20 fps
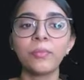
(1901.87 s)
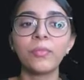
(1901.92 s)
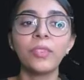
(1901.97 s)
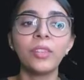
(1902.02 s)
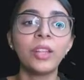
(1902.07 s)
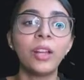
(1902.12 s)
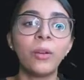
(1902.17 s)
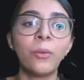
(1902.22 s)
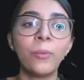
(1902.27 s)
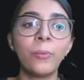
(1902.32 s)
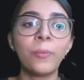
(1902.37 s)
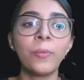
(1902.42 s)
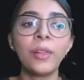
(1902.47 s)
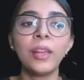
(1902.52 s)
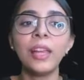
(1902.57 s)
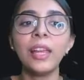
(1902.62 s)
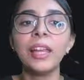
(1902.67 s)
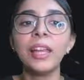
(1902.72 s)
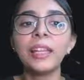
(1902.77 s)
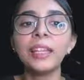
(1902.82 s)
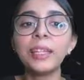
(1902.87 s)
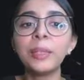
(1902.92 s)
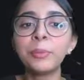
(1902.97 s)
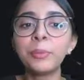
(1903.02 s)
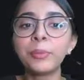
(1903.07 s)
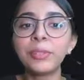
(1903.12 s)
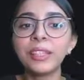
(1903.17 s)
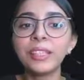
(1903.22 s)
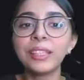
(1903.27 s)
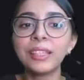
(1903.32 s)
now he
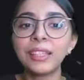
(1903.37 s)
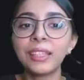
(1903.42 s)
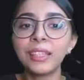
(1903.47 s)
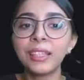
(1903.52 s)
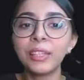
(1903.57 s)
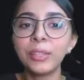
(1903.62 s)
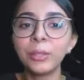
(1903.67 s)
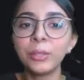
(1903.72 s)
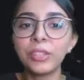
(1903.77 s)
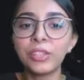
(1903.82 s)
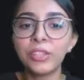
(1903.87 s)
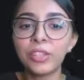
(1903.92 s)
put his leg into the